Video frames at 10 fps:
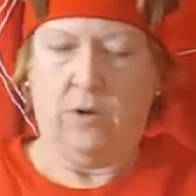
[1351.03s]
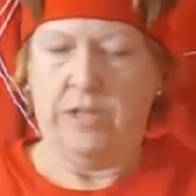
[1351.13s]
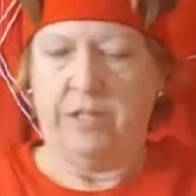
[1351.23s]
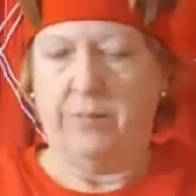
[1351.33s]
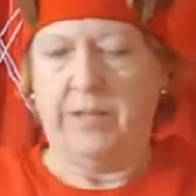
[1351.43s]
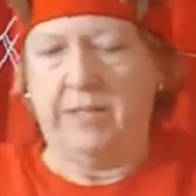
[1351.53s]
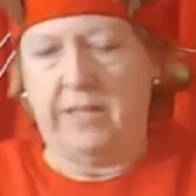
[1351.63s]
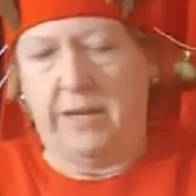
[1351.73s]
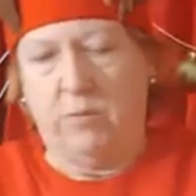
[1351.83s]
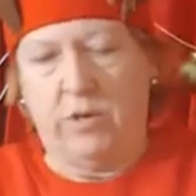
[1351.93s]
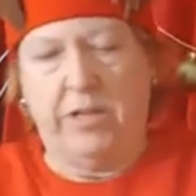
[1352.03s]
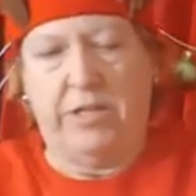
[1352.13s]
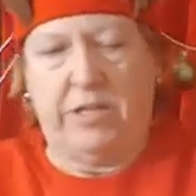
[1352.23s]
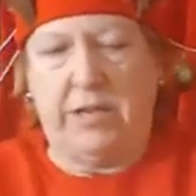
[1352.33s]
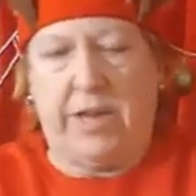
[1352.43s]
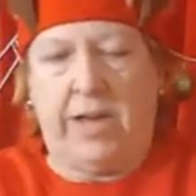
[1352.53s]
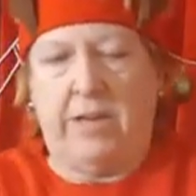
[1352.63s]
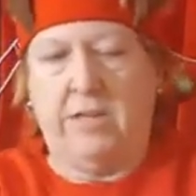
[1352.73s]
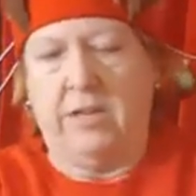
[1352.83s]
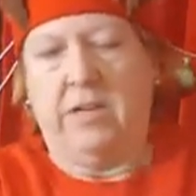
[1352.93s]
Watch this be the same one I just
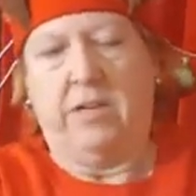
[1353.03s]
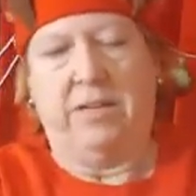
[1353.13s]
had.